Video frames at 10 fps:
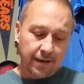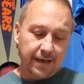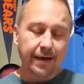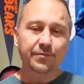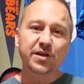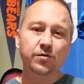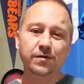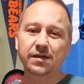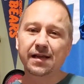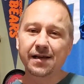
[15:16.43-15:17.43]
Cam
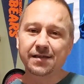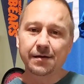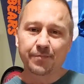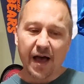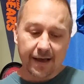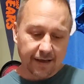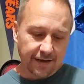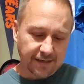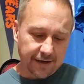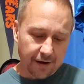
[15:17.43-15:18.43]
Newton, is he back?
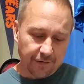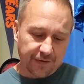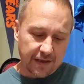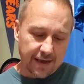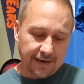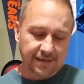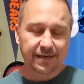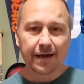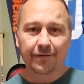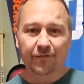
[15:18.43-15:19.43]
Is he healthy yet?
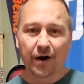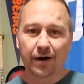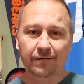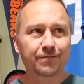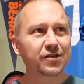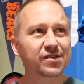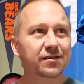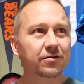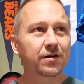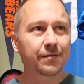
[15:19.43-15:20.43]
San Fran, they're
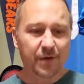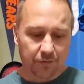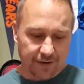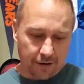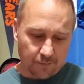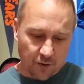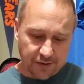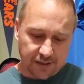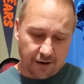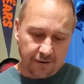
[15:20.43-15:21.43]
still going to be without
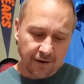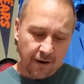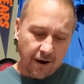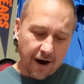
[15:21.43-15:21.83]
Mostert.